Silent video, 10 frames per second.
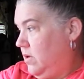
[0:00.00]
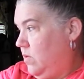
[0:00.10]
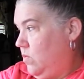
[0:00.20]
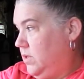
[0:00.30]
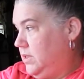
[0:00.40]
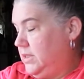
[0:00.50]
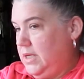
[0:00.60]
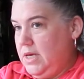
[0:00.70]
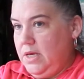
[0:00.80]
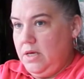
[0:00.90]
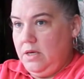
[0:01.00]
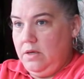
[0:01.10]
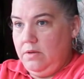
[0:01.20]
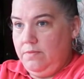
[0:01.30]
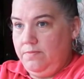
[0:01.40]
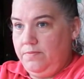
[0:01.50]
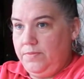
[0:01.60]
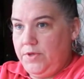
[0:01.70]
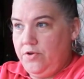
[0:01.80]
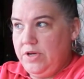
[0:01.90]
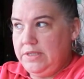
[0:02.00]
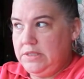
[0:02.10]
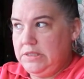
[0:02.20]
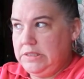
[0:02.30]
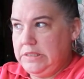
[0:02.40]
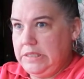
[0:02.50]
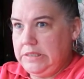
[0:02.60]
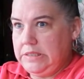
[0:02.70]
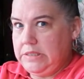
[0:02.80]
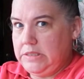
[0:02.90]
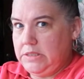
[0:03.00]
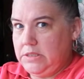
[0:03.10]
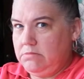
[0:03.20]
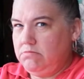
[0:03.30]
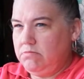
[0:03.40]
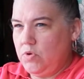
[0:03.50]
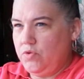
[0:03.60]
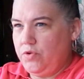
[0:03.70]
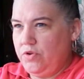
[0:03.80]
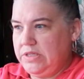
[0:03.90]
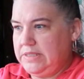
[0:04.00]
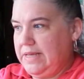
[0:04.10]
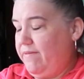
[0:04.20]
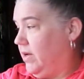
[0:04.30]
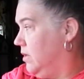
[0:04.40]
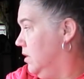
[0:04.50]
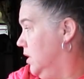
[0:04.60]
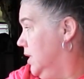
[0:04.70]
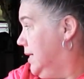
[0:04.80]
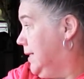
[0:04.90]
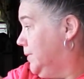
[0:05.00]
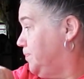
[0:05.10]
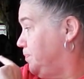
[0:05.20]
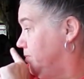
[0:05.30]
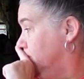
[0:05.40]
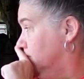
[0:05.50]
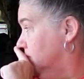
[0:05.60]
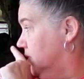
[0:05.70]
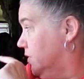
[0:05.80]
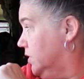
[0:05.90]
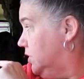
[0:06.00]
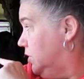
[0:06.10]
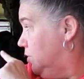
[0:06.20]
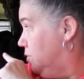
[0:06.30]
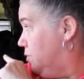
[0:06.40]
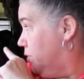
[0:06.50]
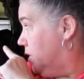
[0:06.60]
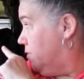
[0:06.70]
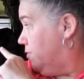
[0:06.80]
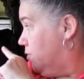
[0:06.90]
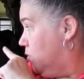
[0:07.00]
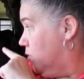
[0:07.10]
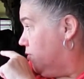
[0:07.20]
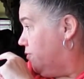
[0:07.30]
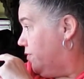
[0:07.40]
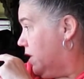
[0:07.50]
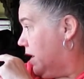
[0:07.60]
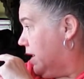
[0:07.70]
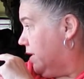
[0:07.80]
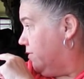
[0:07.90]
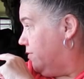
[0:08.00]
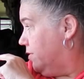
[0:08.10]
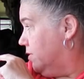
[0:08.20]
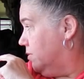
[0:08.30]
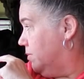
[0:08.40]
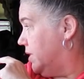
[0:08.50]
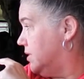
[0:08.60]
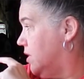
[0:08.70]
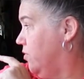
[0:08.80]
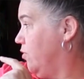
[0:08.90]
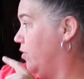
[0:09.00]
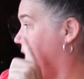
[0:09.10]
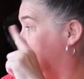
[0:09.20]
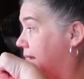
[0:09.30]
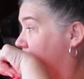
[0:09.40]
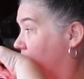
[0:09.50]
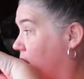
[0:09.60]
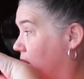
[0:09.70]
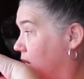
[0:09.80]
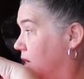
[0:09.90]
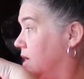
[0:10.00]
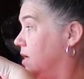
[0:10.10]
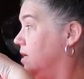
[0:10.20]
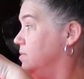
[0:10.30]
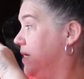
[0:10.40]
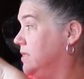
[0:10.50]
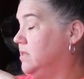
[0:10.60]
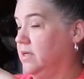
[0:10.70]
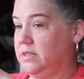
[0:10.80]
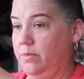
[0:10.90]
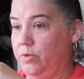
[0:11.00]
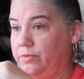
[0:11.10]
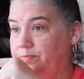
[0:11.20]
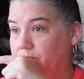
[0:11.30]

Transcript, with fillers: I want to say 36 or 37. So I'm going two, three, four, five, because over here is my insect sampler.